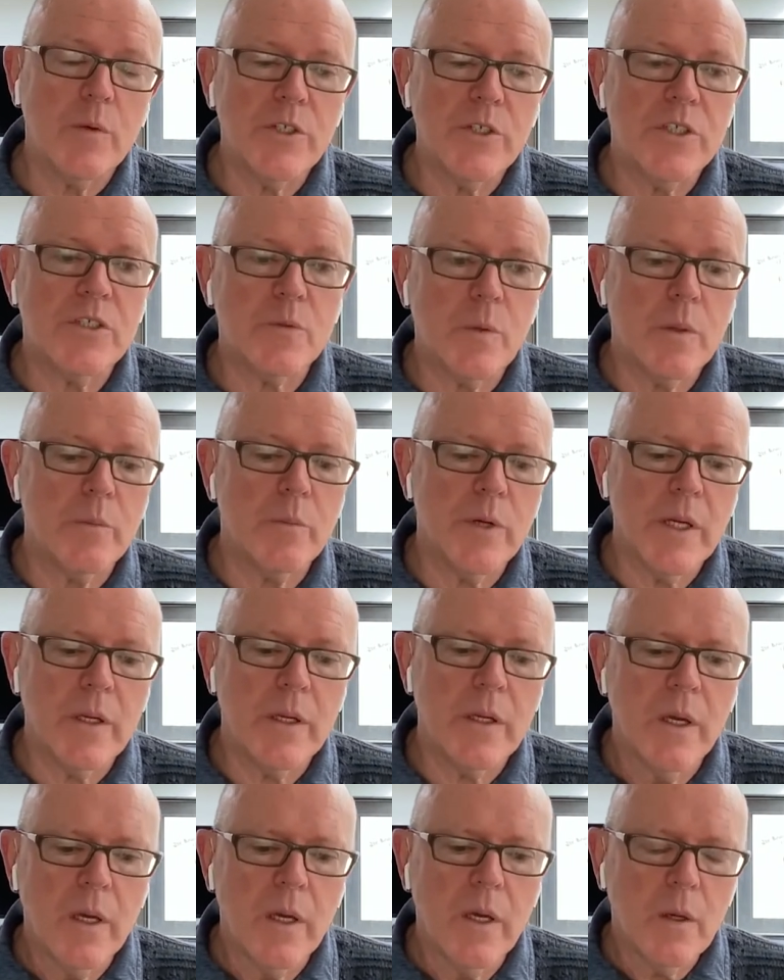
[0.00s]
which is when
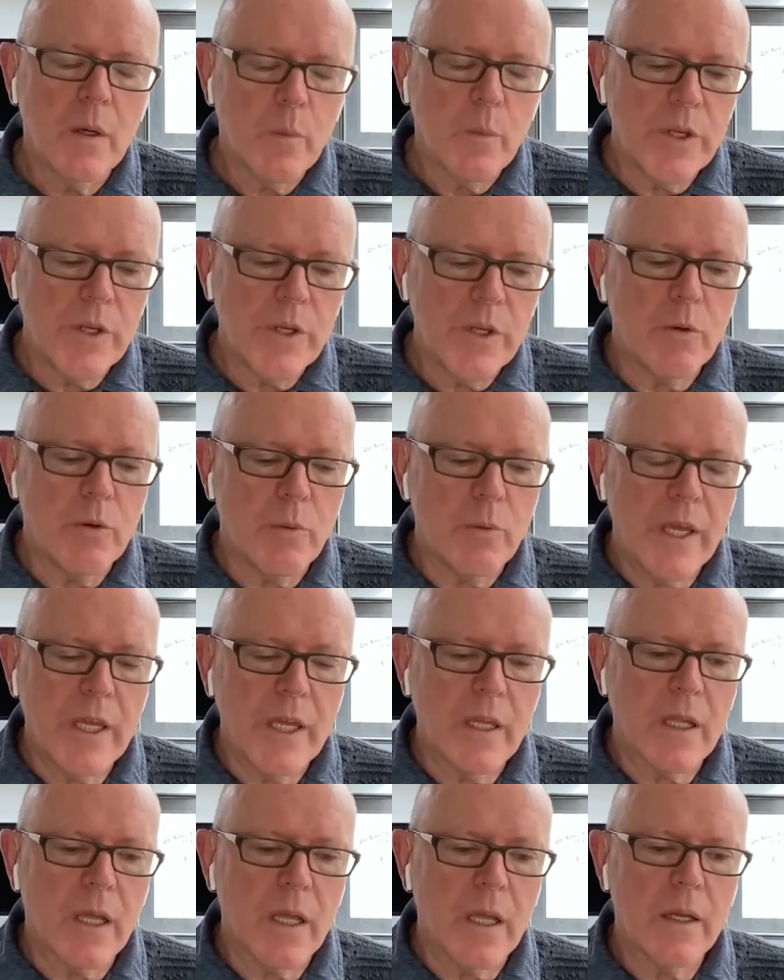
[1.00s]
we we do
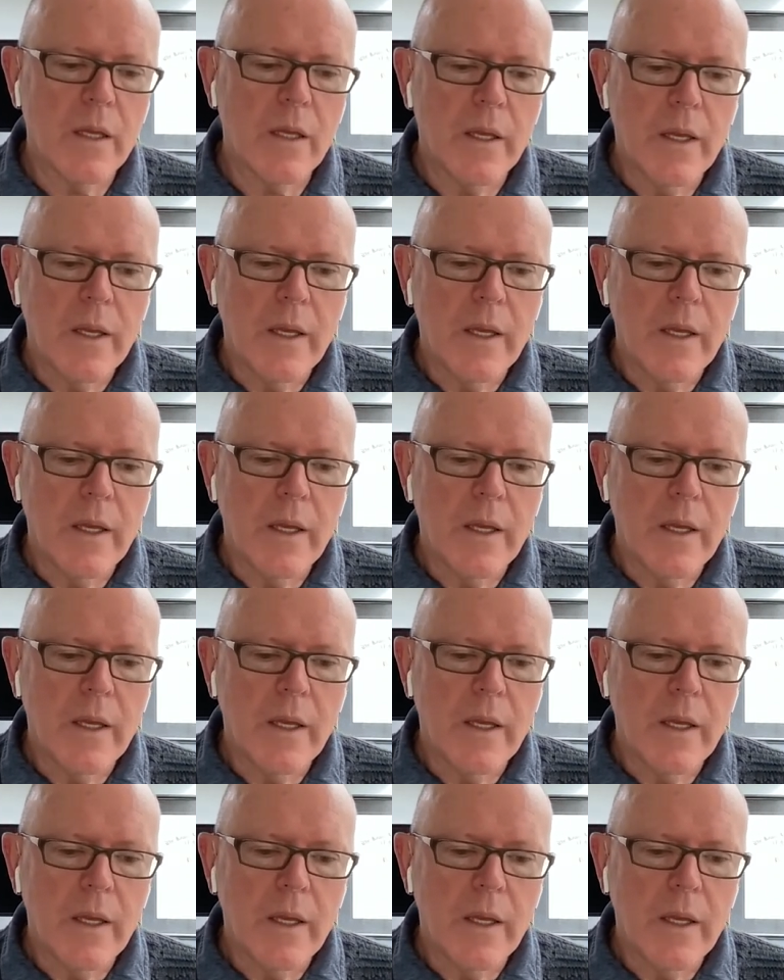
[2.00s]
regular